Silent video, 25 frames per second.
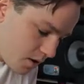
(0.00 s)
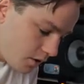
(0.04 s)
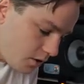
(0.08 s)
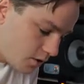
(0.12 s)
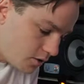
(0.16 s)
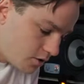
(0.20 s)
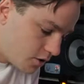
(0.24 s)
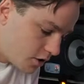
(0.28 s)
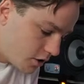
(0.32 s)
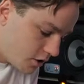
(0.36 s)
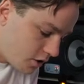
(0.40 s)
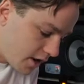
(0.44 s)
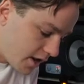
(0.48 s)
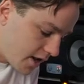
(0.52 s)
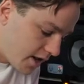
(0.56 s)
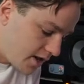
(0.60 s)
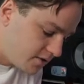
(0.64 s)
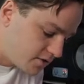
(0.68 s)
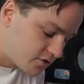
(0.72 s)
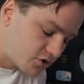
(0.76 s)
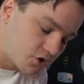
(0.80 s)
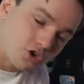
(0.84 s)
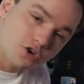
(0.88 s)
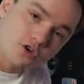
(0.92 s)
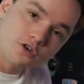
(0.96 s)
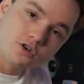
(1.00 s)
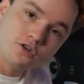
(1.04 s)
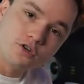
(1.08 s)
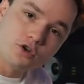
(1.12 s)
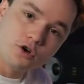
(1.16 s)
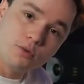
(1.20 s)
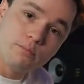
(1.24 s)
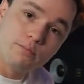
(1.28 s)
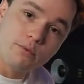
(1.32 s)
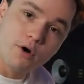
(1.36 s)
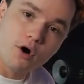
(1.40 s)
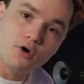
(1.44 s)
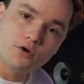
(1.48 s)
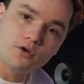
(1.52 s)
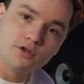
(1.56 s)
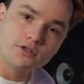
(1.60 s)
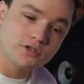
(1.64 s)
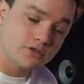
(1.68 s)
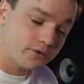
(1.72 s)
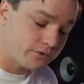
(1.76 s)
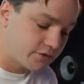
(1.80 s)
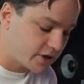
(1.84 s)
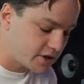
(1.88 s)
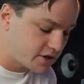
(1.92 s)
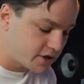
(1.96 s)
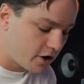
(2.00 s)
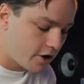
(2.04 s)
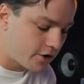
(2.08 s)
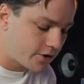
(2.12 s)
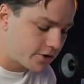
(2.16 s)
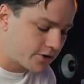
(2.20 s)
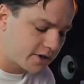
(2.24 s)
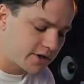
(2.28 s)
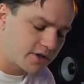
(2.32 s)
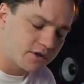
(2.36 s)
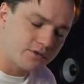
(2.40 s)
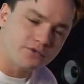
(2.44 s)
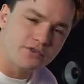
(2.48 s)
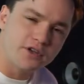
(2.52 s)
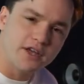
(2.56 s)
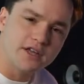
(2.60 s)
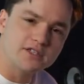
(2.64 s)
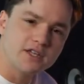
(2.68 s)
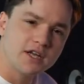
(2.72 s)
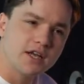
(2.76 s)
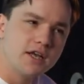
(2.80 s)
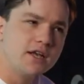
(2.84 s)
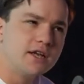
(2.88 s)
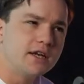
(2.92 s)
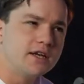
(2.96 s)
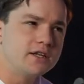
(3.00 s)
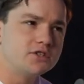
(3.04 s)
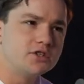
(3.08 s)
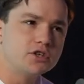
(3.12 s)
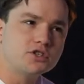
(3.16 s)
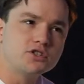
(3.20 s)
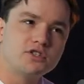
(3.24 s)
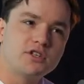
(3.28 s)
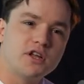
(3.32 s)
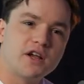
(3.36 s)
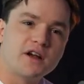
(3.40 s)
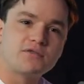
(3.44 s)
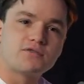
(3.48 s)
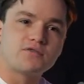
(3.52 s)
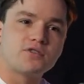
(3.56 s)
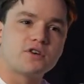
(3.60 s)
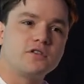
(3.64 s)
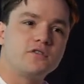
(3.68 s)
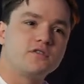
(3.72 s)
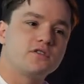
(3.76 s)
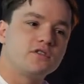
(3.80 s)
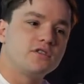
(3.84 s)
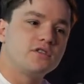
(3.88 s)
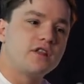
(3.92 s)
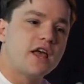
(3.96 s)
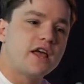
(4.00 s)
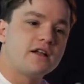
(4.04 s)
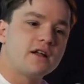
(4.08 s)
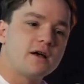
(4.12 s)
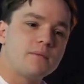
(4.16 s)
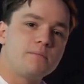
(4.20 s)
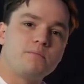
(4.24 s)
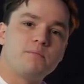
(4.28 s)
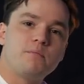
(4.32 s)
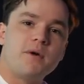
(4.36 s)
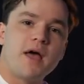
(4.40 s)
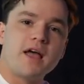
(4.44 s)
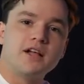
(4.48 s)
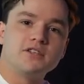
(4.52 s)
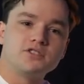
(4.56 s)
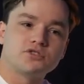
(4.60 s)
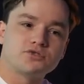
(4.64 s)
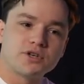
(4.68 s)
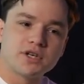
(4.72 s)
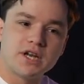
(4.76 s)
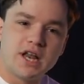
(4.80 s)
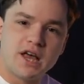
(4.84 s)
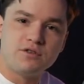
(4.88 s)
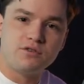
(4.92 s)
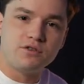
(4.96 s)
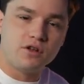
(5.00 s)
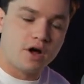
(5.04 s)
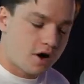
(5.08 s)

The internal components of this audio interface is just different than an entry-level